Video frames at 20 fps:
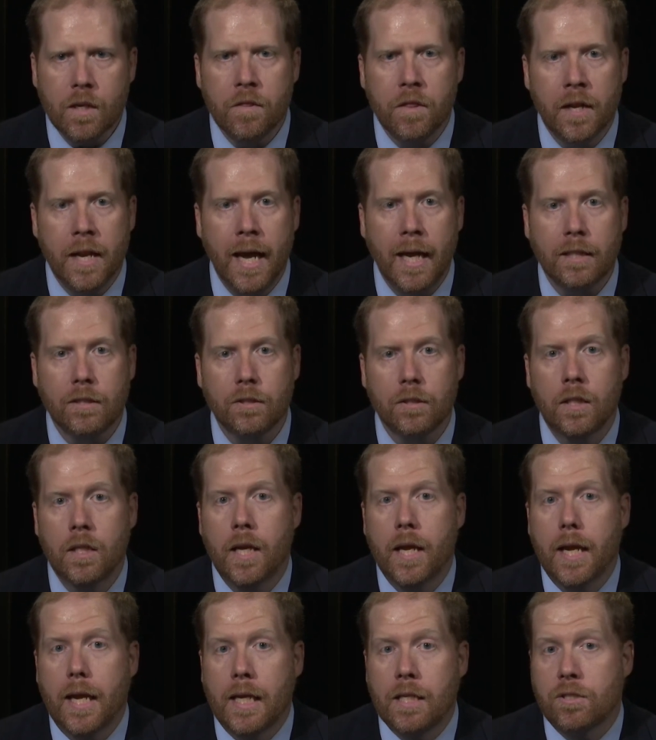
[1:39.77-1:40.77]
The next
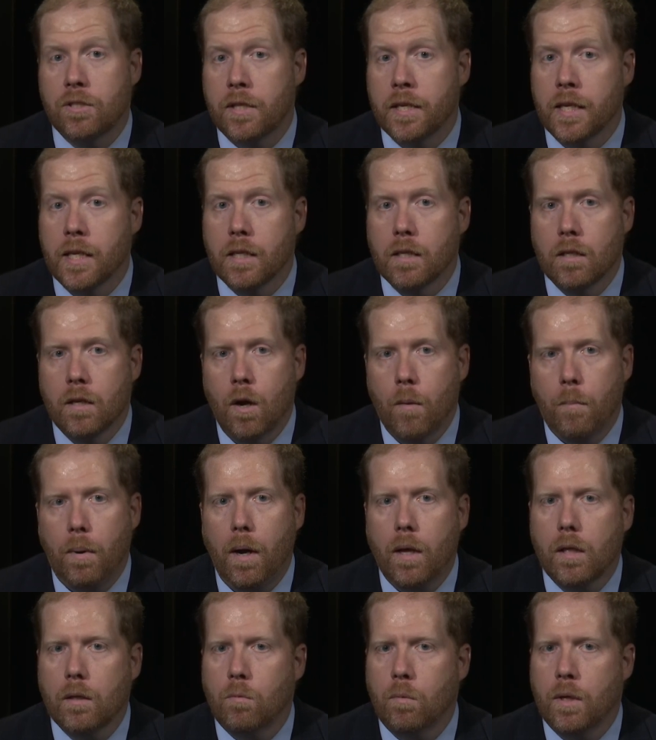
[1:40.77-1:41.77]
is
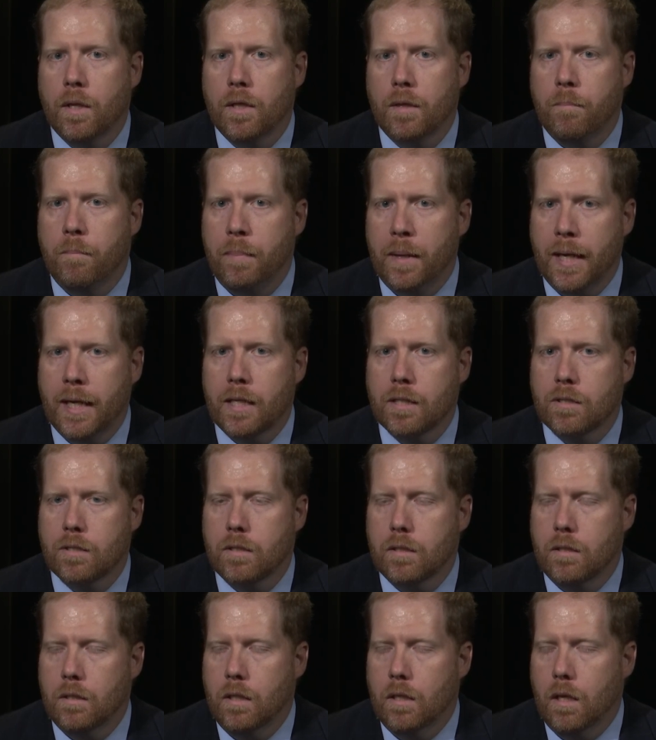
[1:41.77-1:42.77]
probably one of the biggest